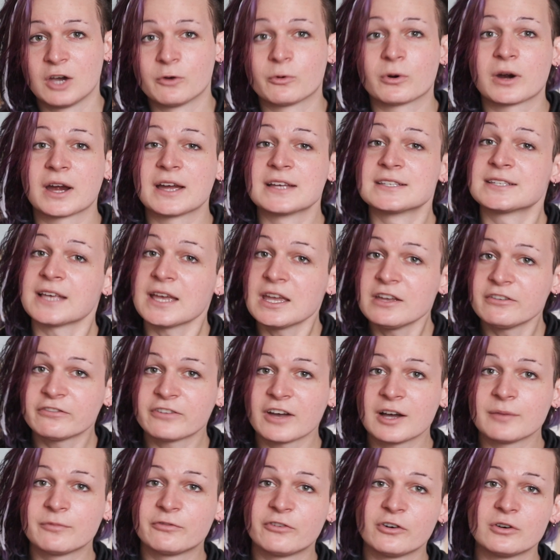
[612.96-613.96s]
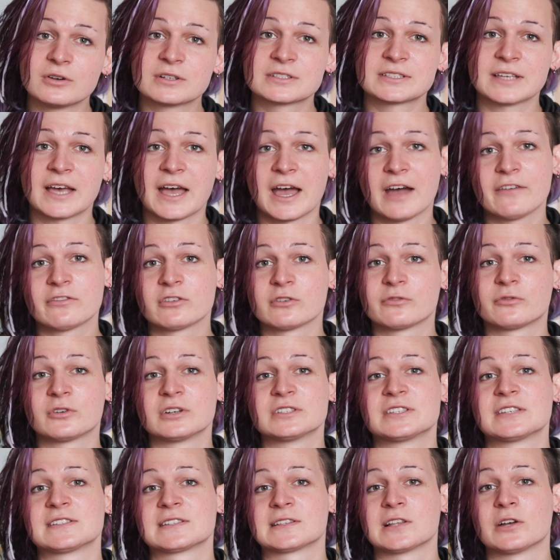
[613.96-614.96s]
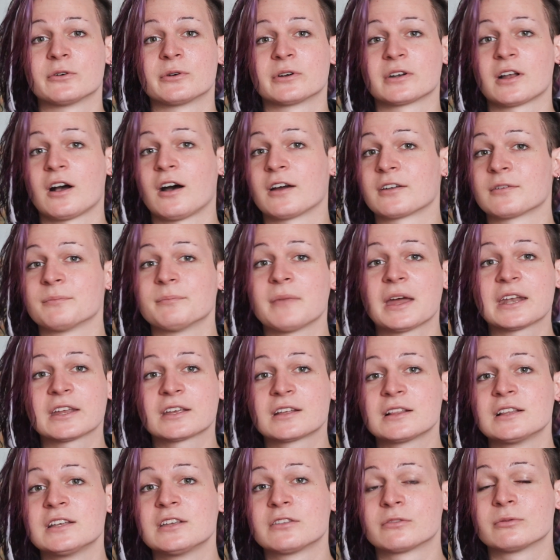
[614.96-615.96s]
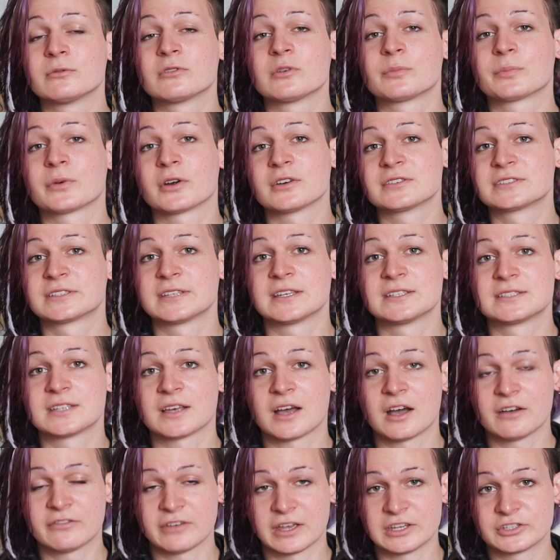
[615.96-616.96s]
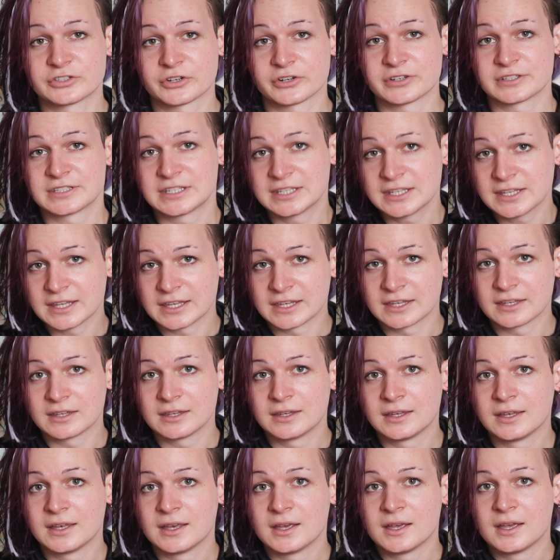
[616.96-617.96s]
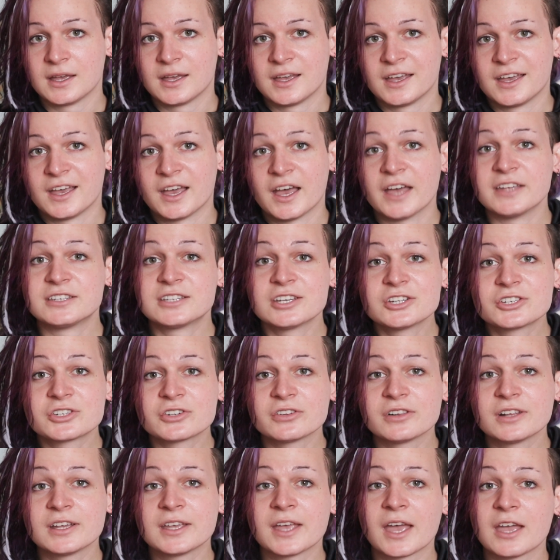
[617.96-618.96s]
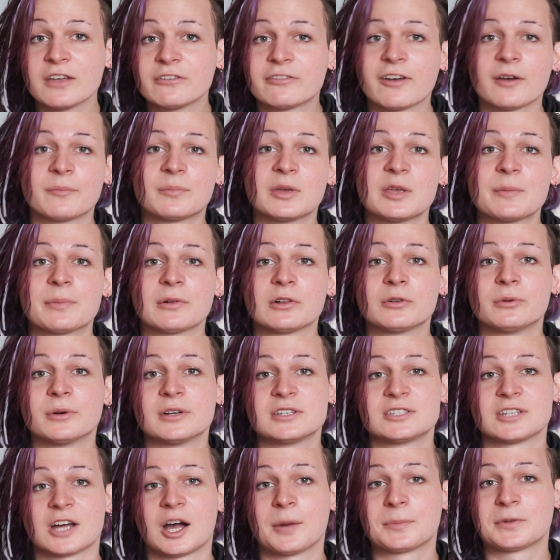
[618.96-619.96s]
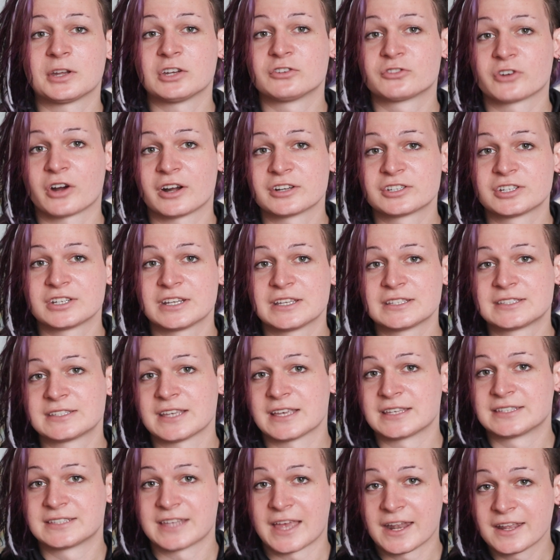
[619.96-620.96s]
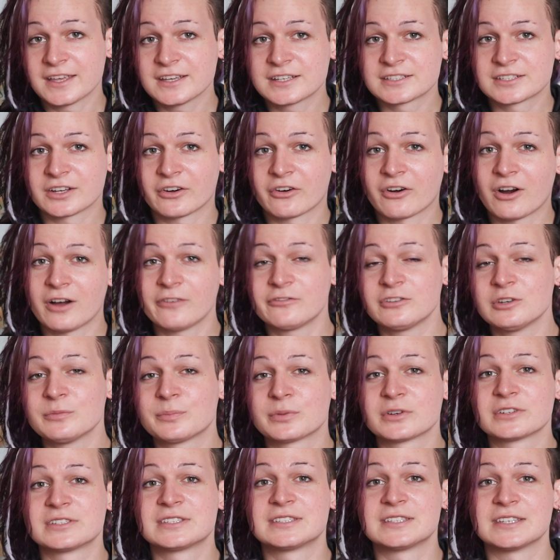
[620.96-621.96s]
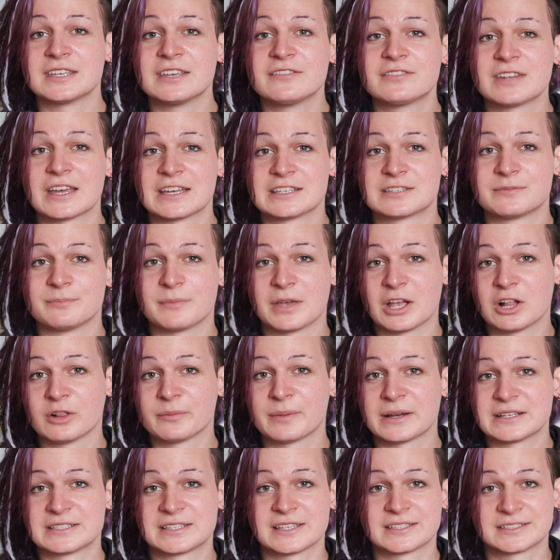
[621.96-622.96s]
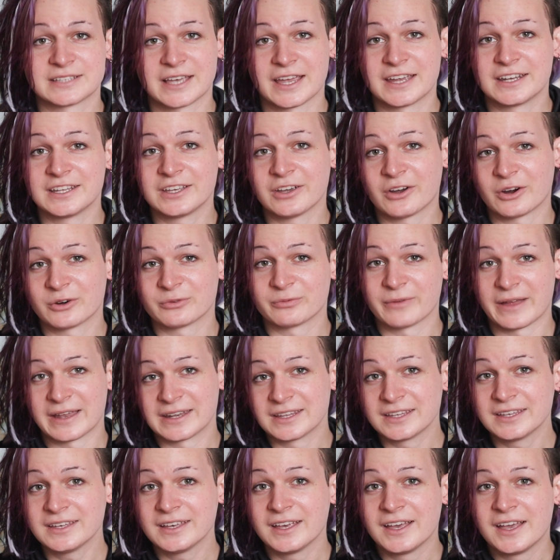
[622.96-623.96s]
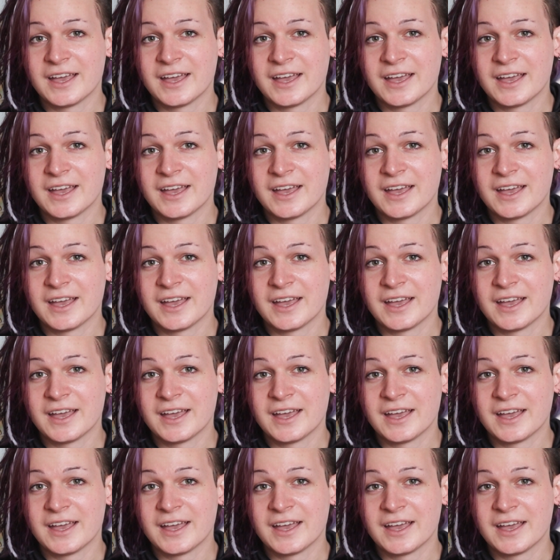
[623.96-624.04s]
whereas AFAB folks have their voices lowered automatically through the process of HRT. Additionally, AFAB people who adopt androgynous aesthetics are often perceived as male by society already,